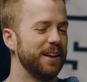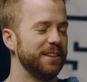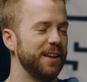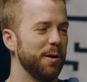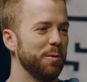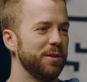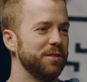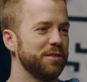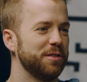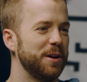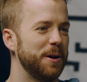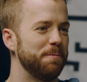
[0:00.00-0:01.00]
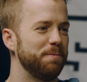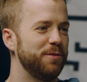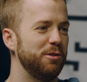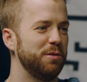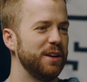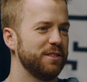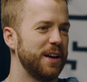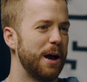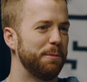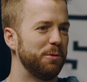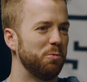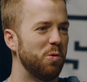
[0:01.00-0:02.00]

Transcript: there was two things that happened.